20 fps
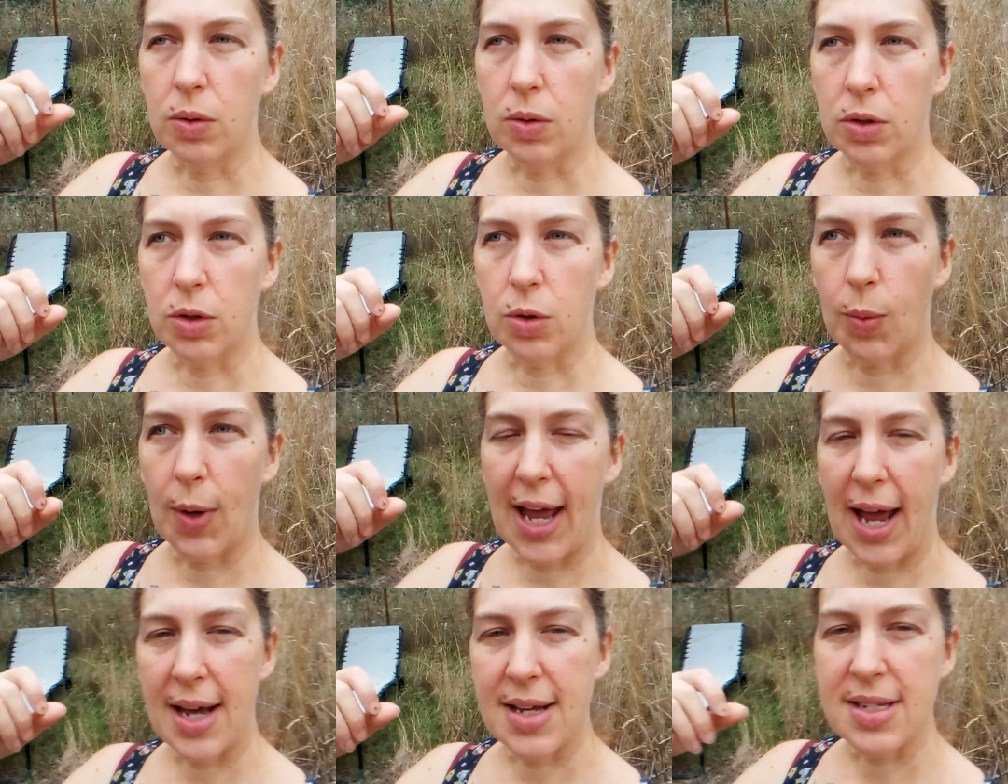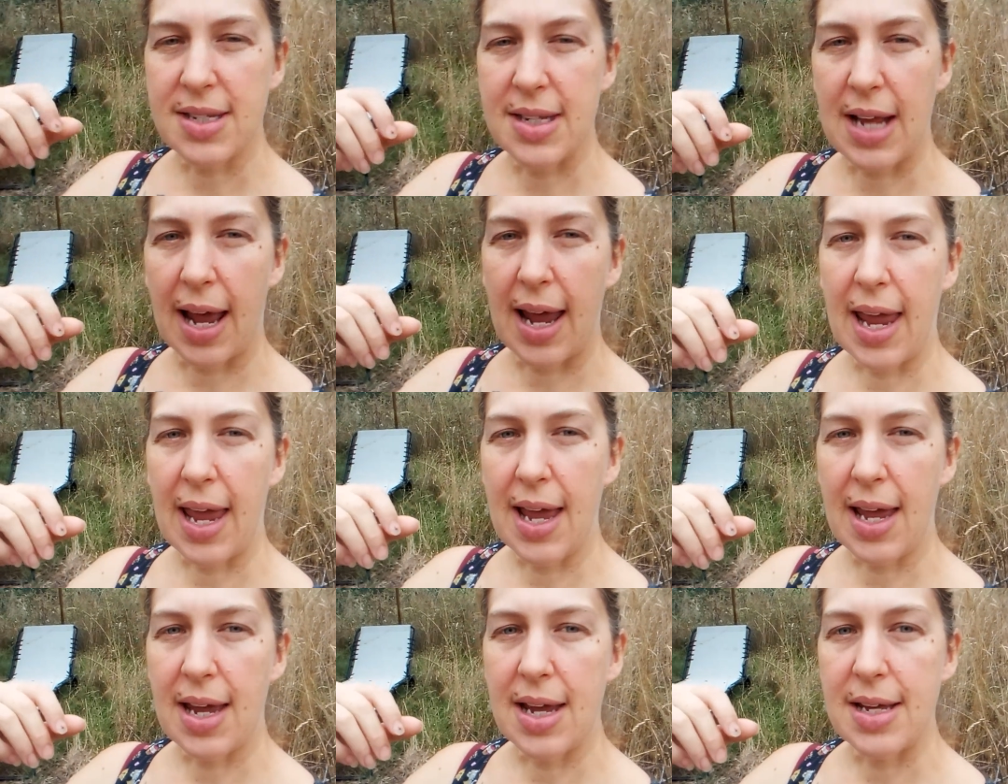The way I
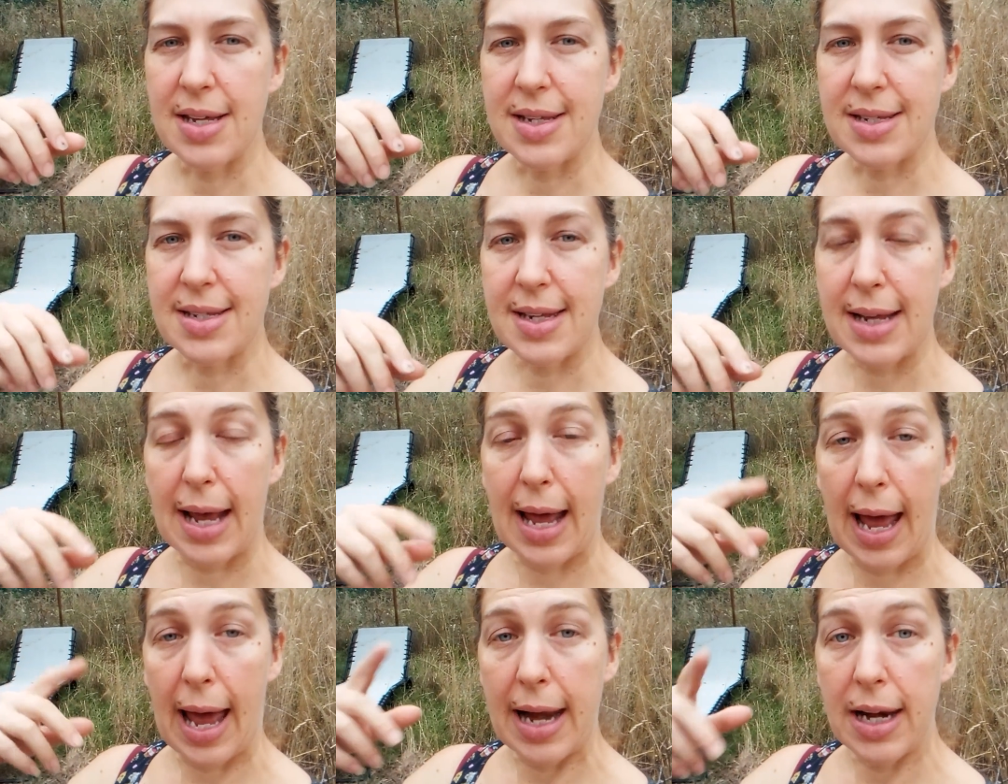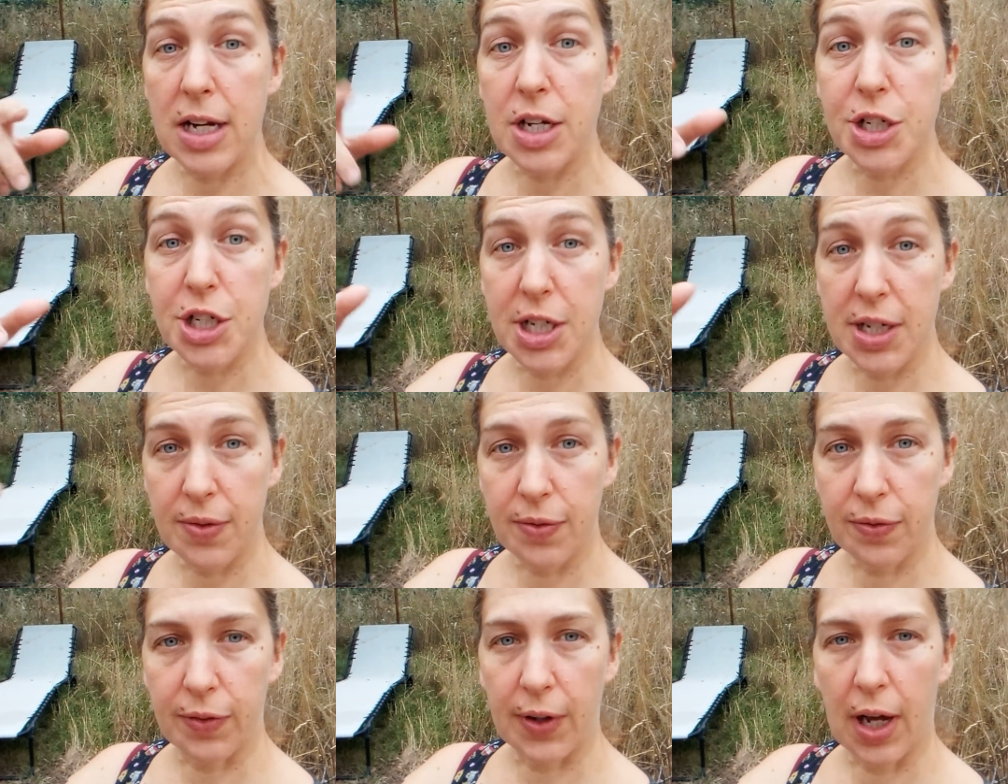say it is energy
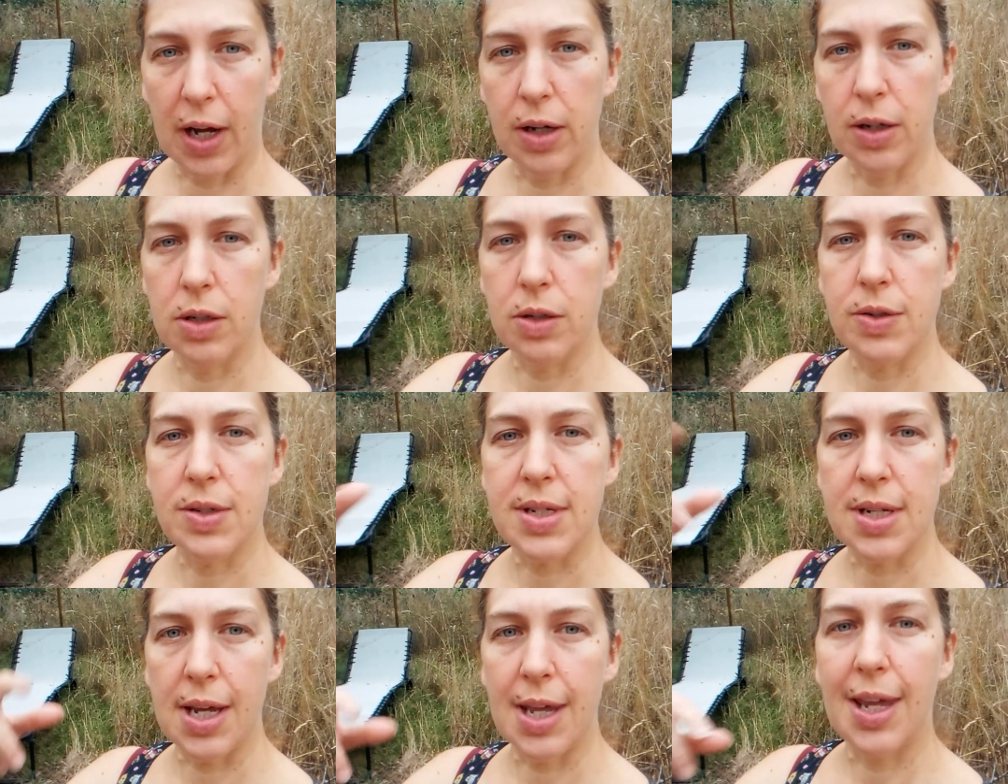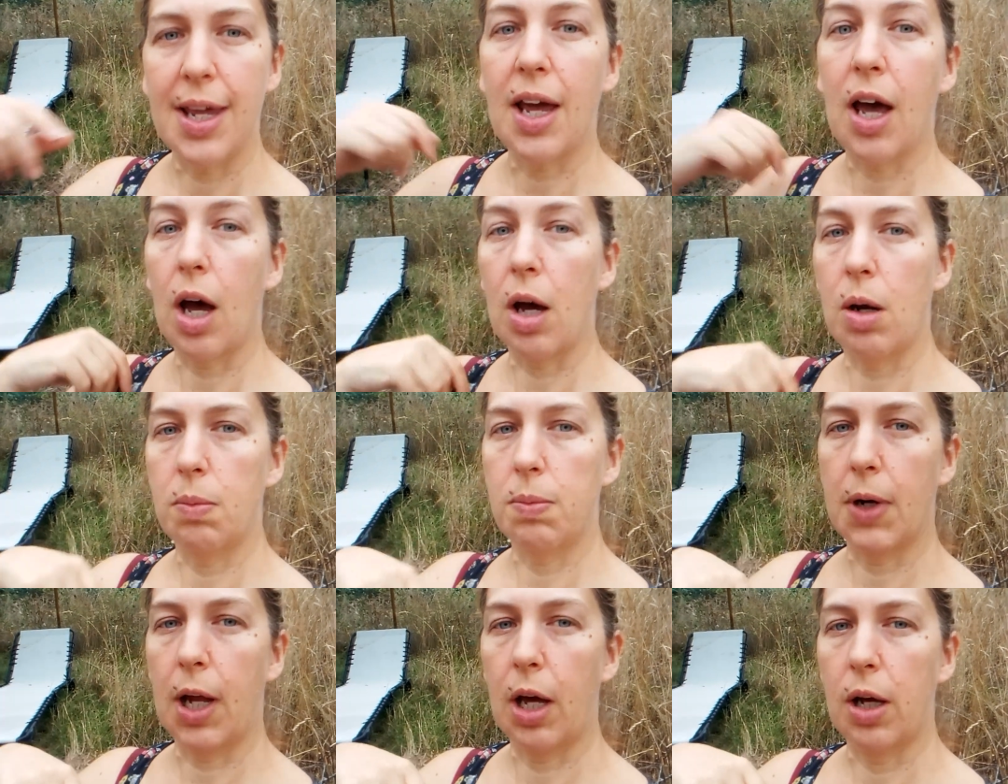flows, ego
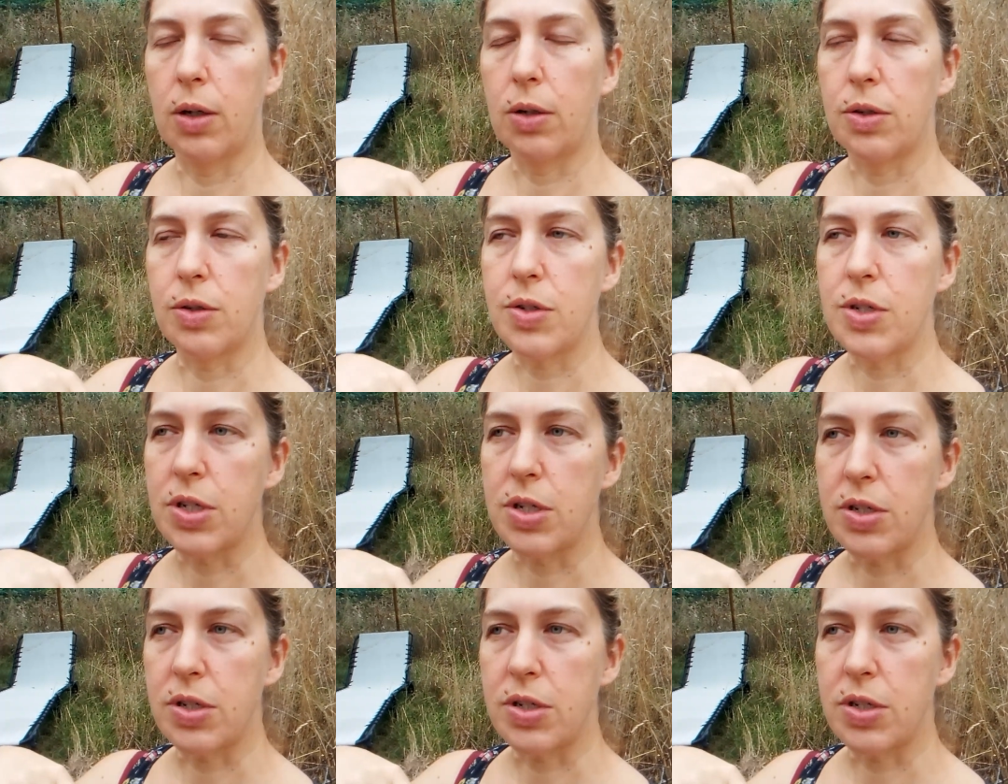blows.